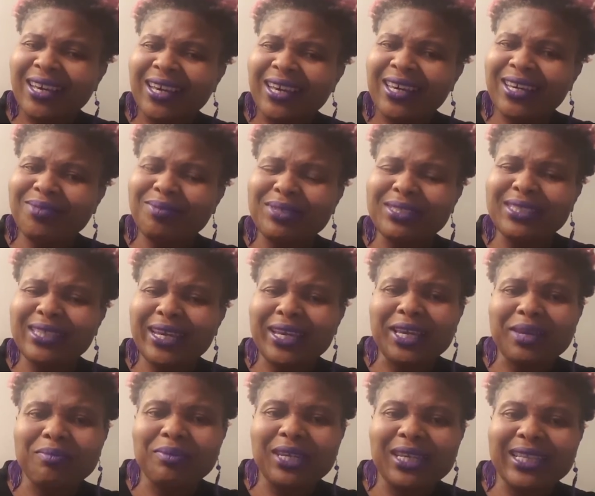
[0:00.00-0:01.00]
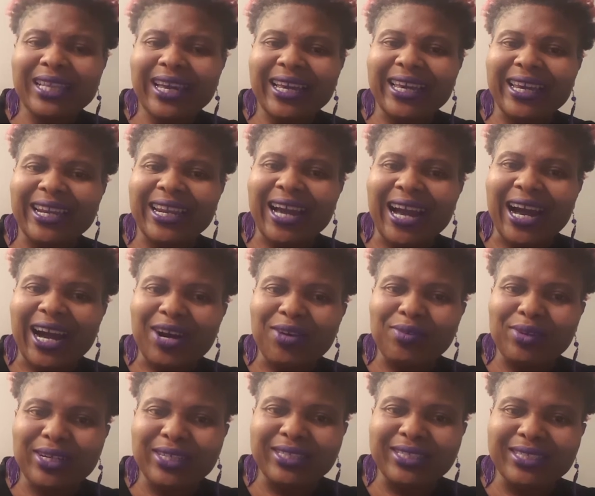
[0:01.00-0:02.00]
it was taking me like an
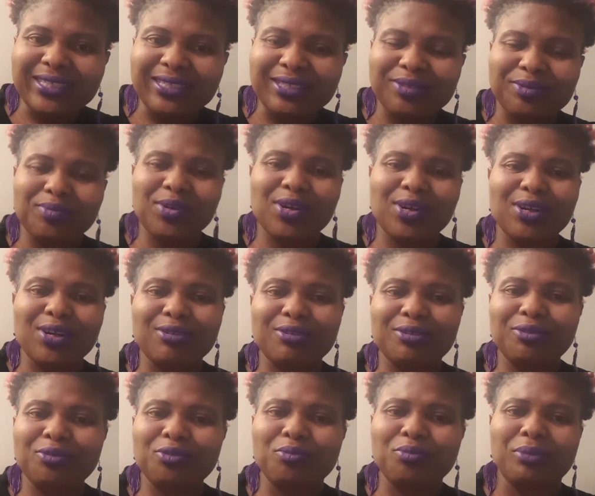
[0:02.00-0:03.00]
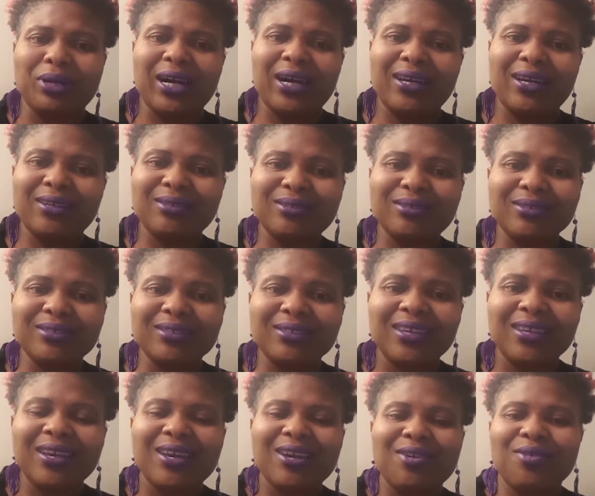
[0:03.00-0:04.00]
hour just to walk 2 miles
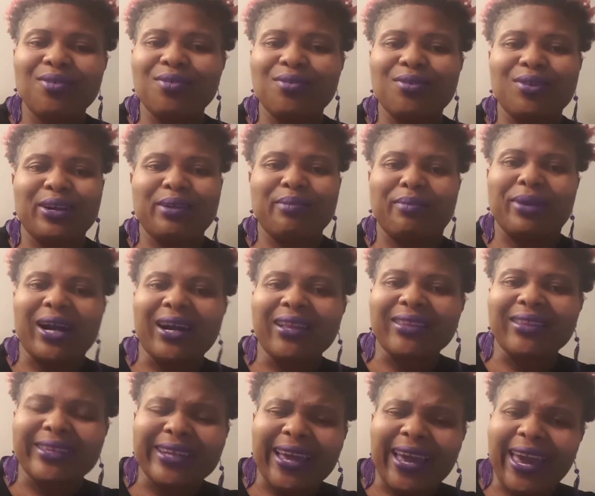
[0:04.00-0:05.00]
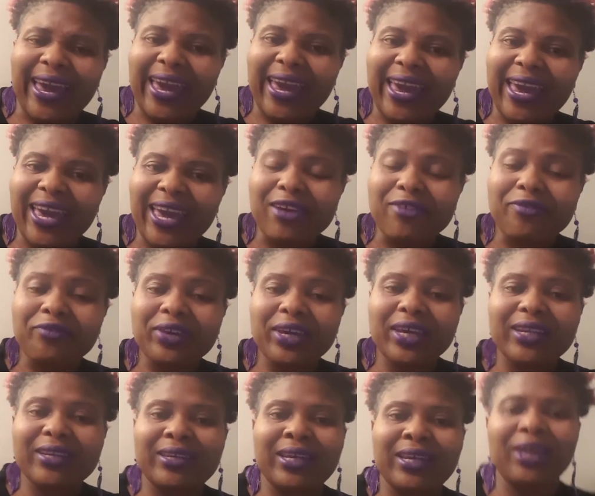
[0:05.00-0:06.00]
or a mile and a half,
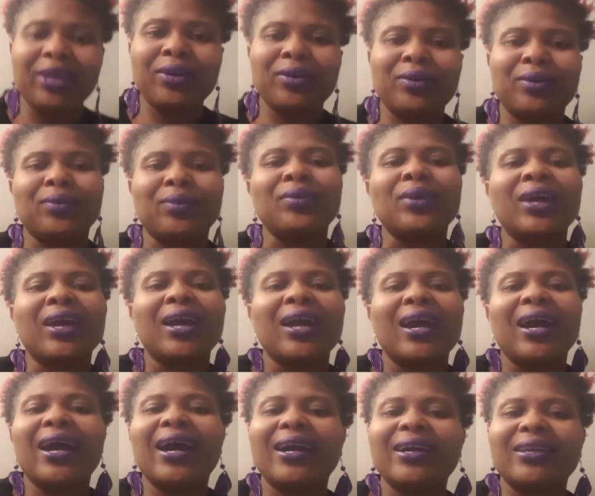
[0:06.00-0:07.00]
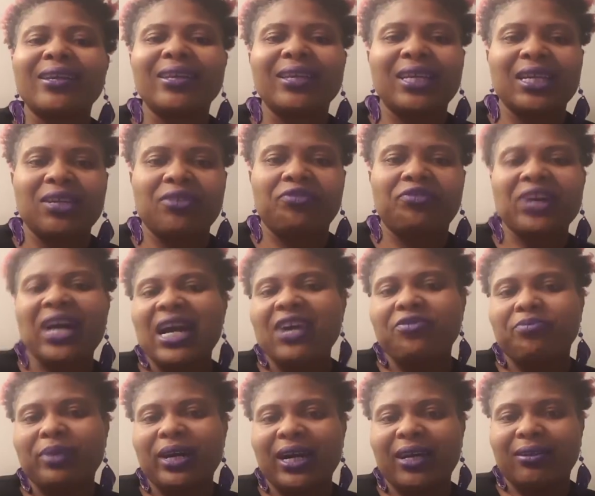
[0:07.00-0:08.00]
and now I can get
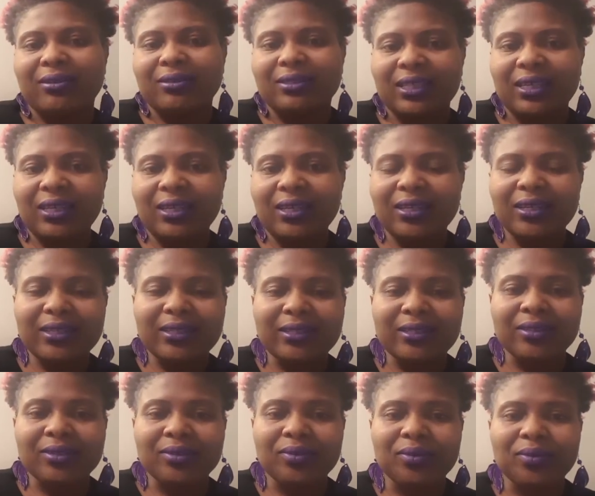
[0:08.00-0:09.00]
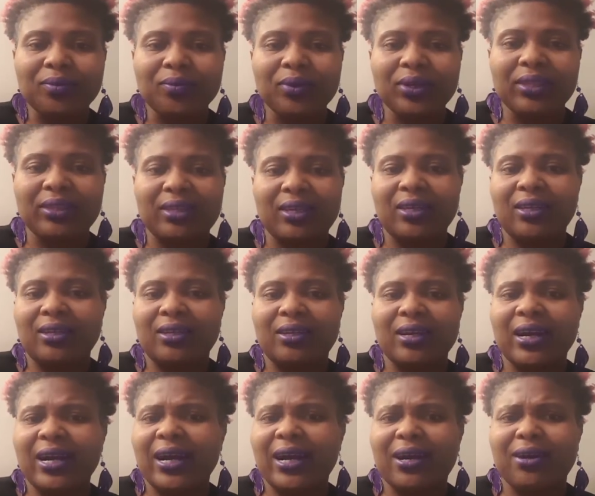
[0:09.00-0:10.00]
5 miles in within
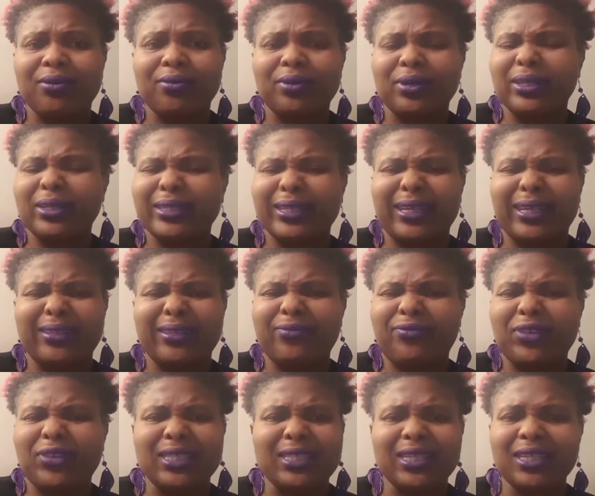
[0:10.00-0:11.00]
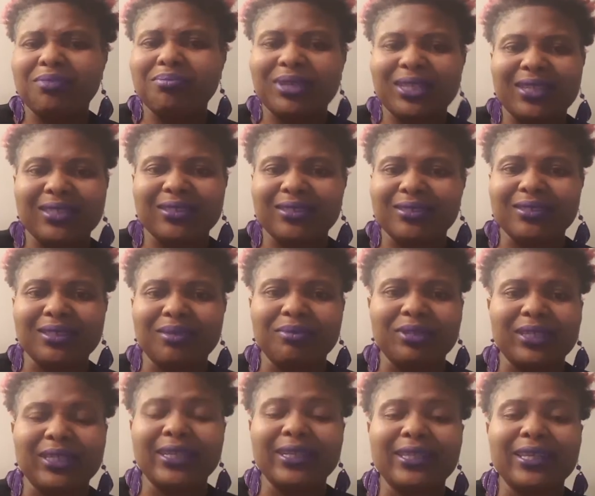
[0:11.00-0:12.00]
an hour and like 15 minutes or
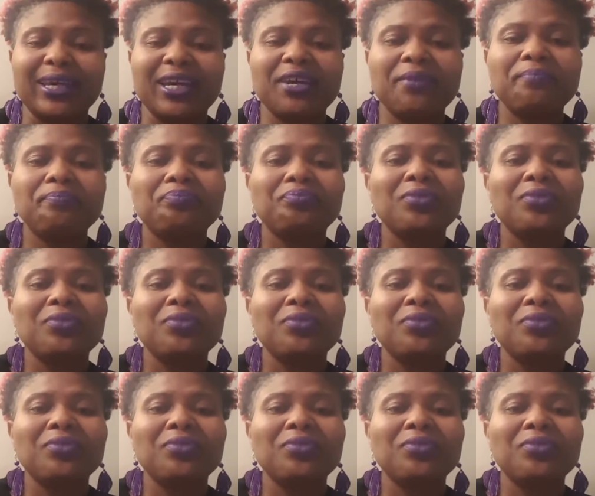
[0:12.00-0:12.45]
something like that.